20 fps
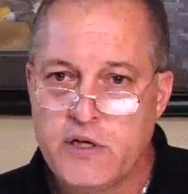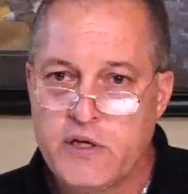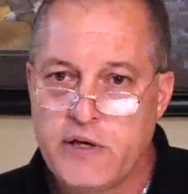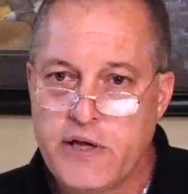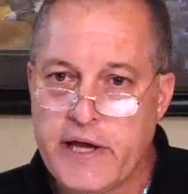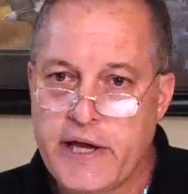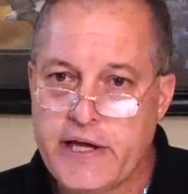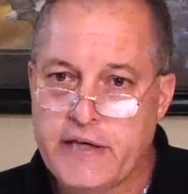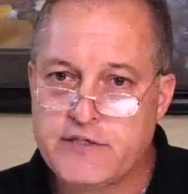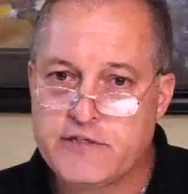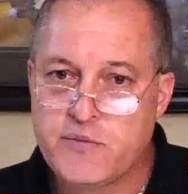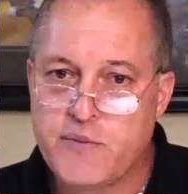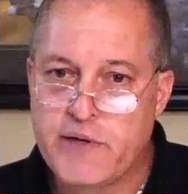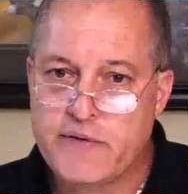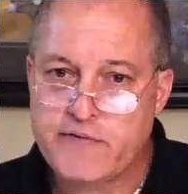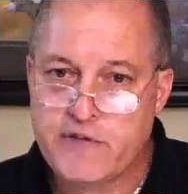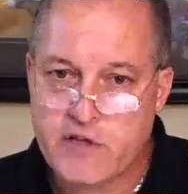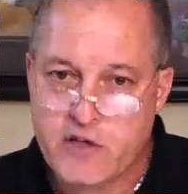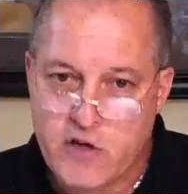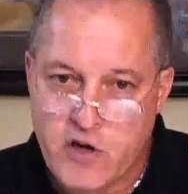Okay? So we have
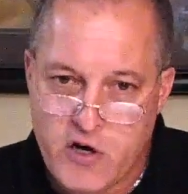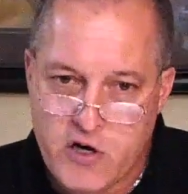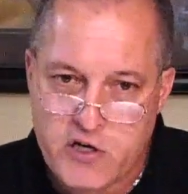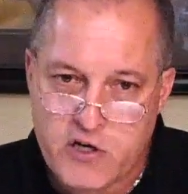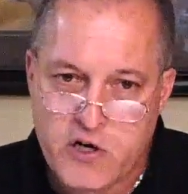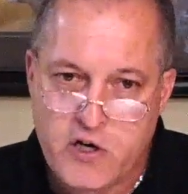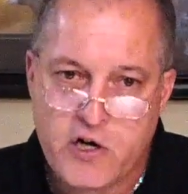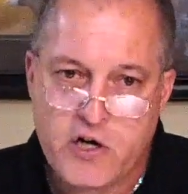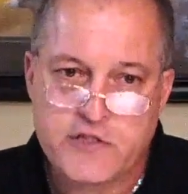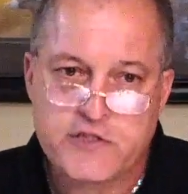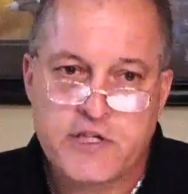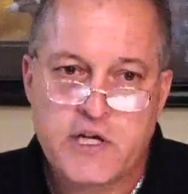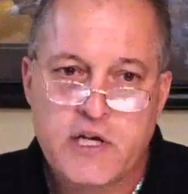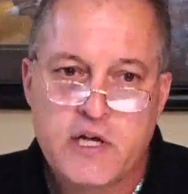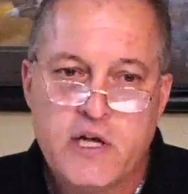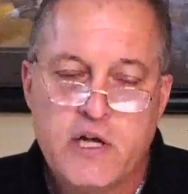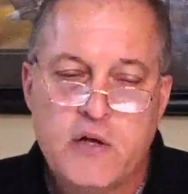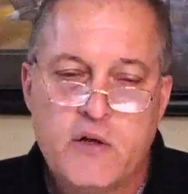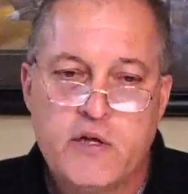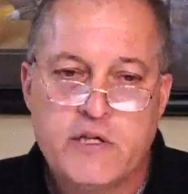to guard our hearts.
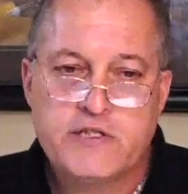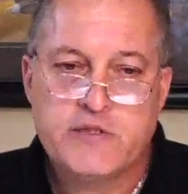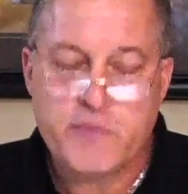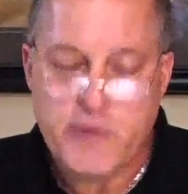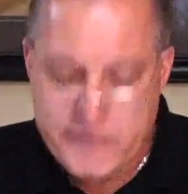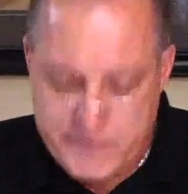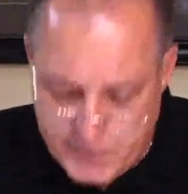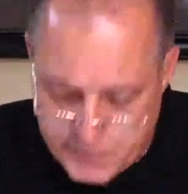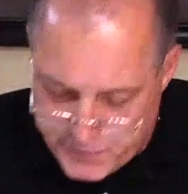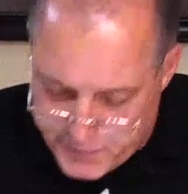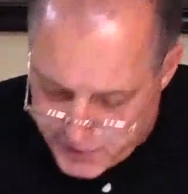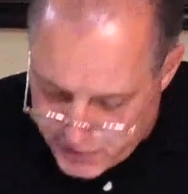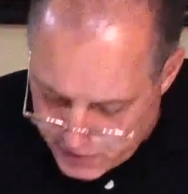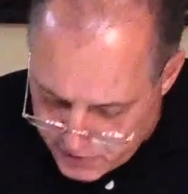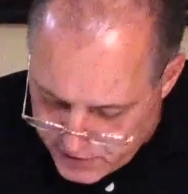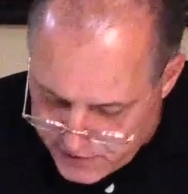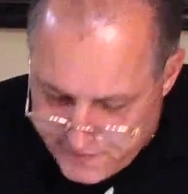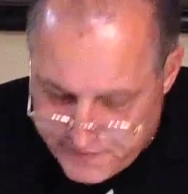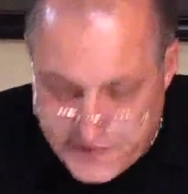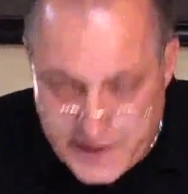Listen, we have to
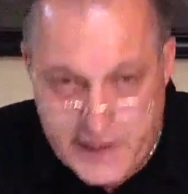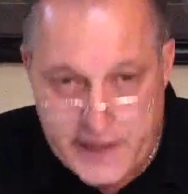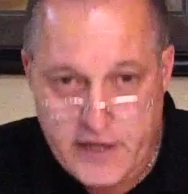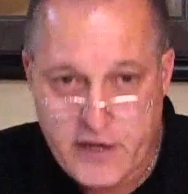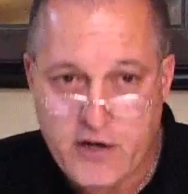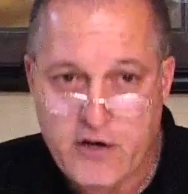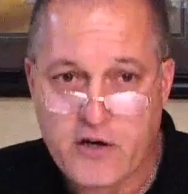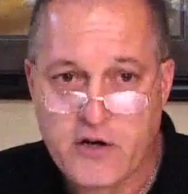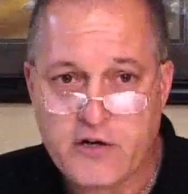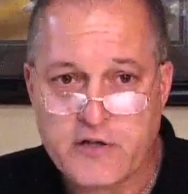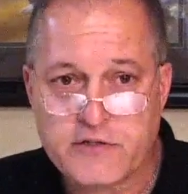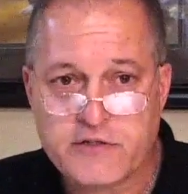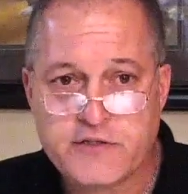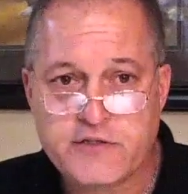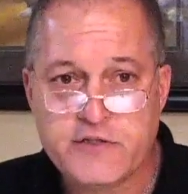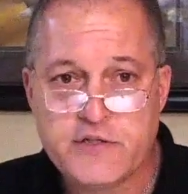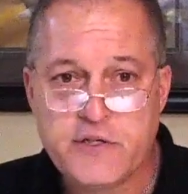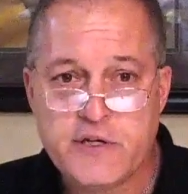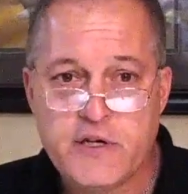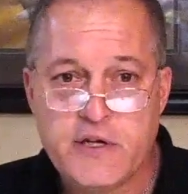purify our
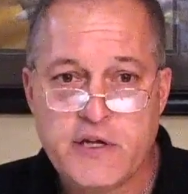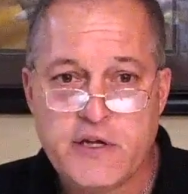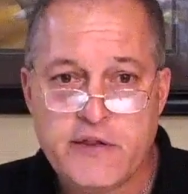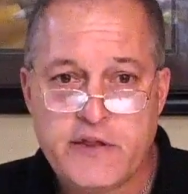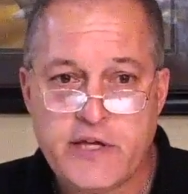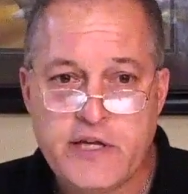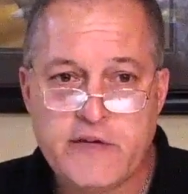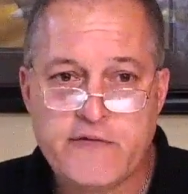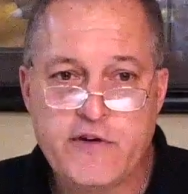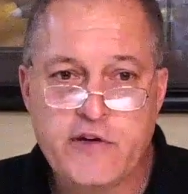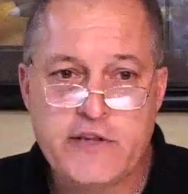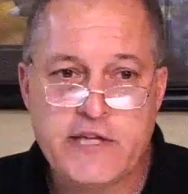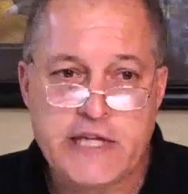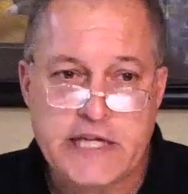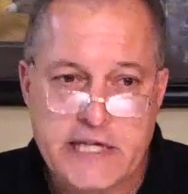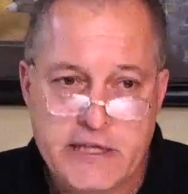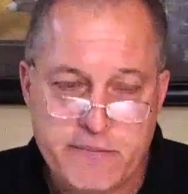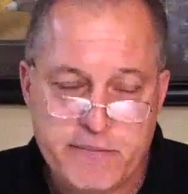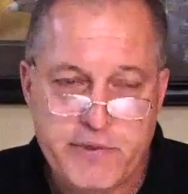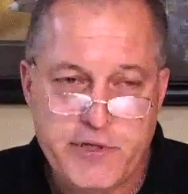hearts. Think of all the
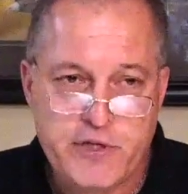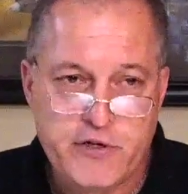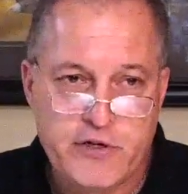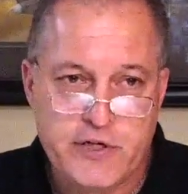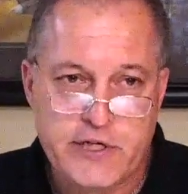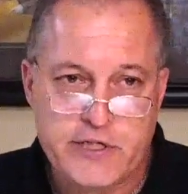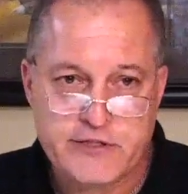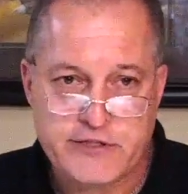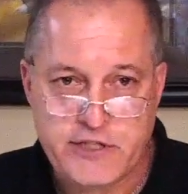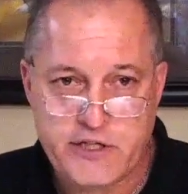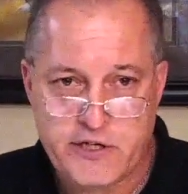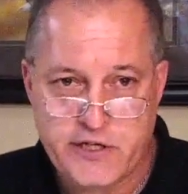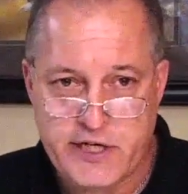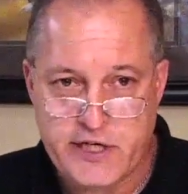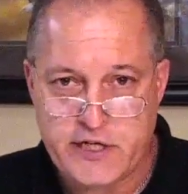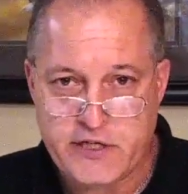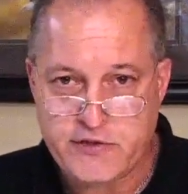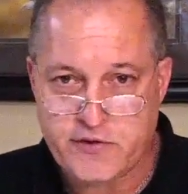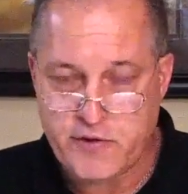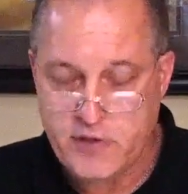impurities that are
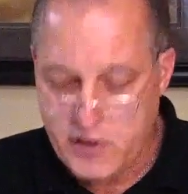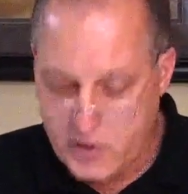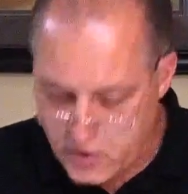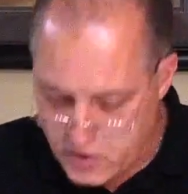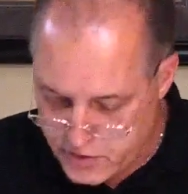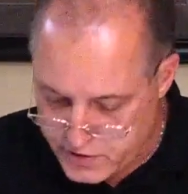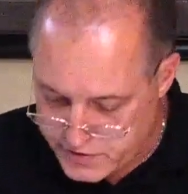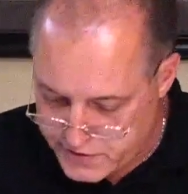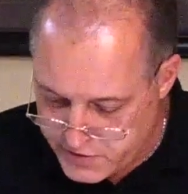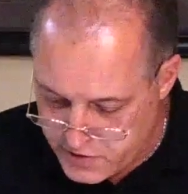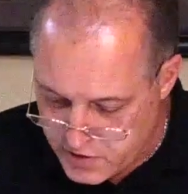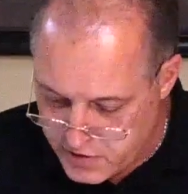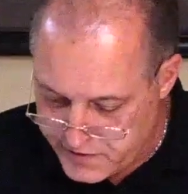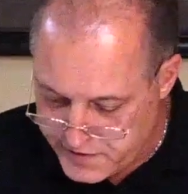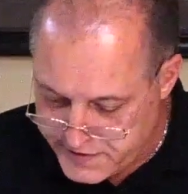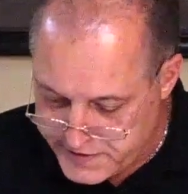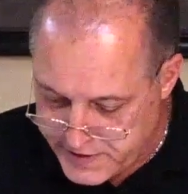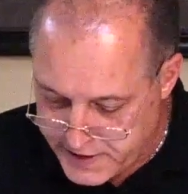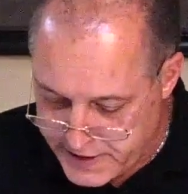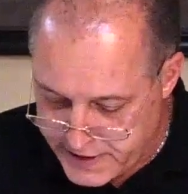getting into our hearts all the
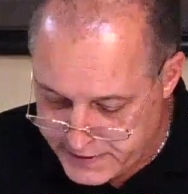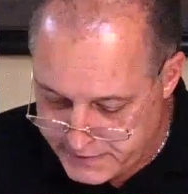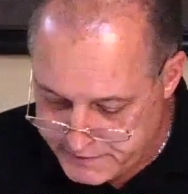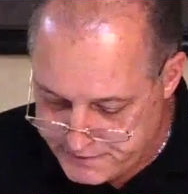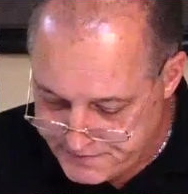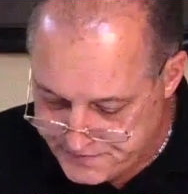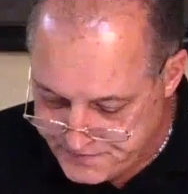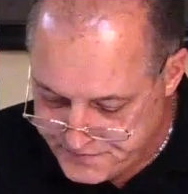time.